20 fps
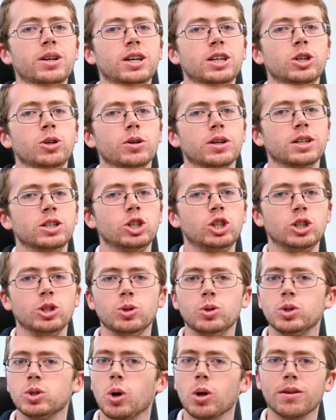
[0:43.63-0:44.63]
it, you can
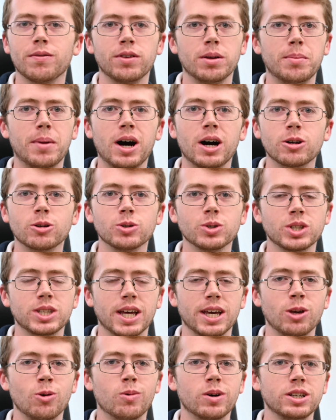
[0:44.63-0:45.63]
choose all of the models
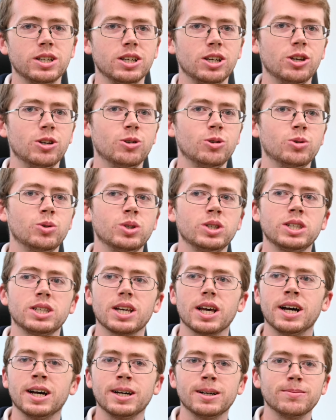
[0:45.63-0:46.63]
that you want to use,
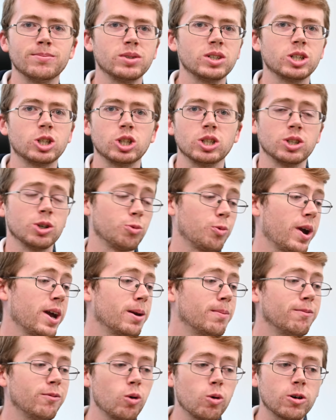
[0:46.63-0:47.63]
such as a
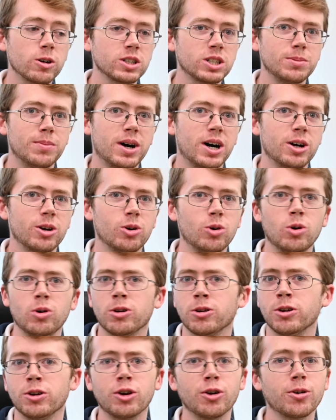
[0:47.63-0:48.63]
random forest model
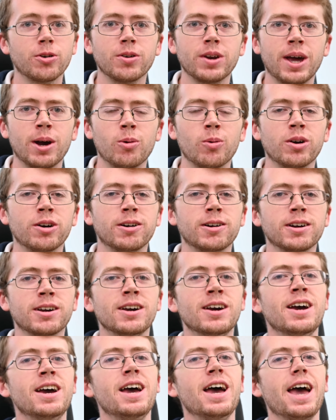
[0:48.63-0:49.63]
or a neural network.
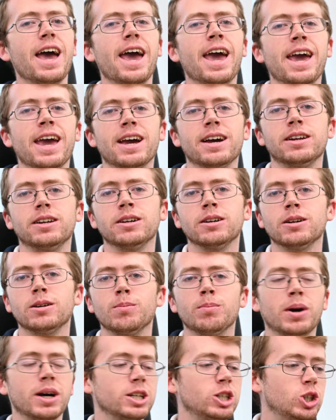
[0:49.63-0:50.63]
And
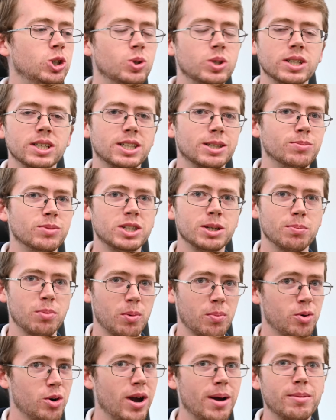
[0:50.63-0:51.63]
by choosing some simple
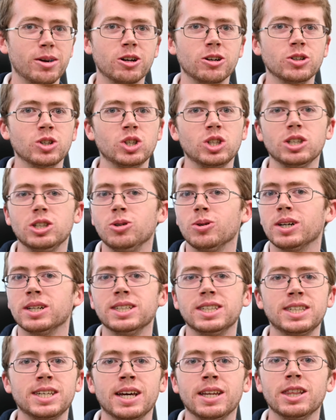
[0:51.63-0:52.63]
parameters, you
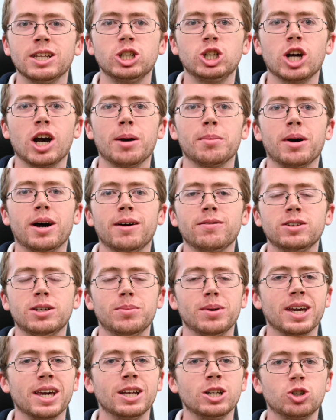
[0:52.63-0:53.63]
can send the job off to
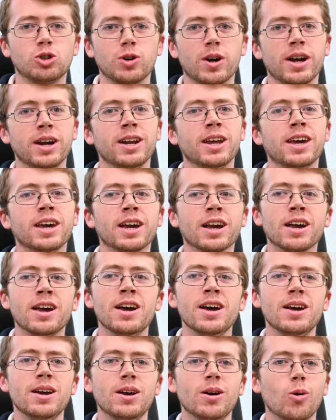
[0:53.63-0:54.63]
begin training
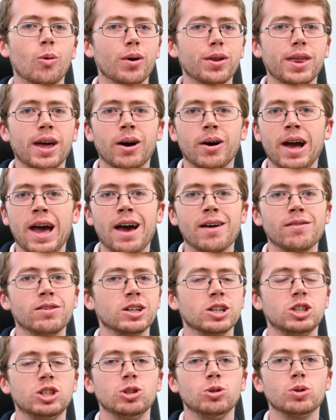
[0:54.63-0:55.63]
without
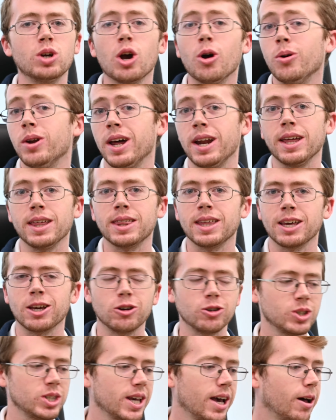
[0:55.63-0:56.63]
having to code anything
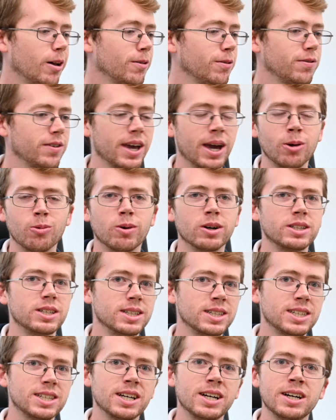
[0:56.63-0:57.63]
yourself. And once
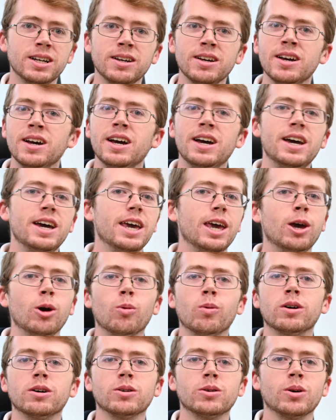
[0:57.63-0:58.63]
it's done, it
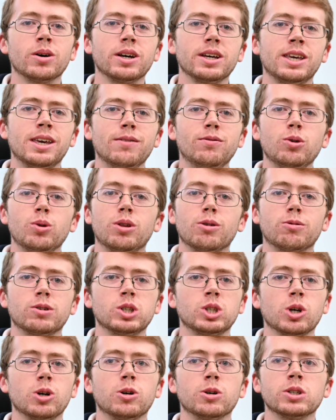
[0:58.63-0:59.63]
will give you the
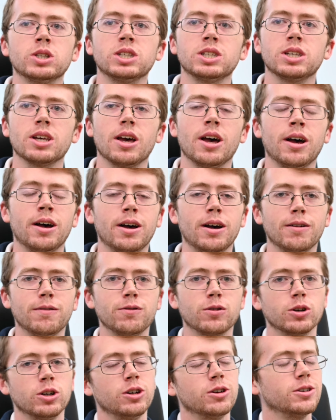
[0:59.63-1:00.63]
results
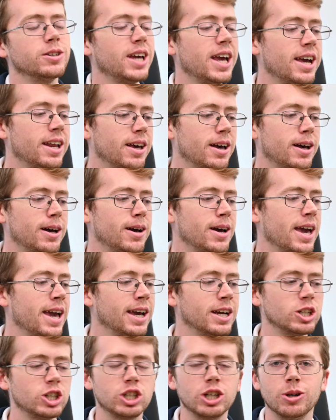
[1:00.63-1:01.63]
for your data
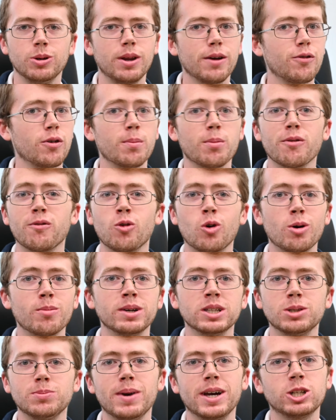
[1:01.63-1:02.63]
and show different
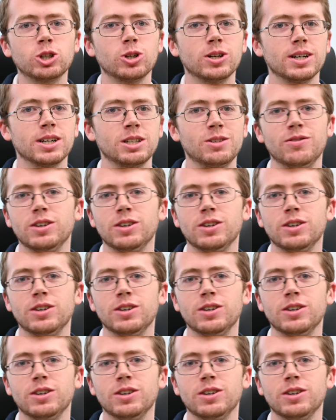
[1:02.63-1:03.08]
performance metrics,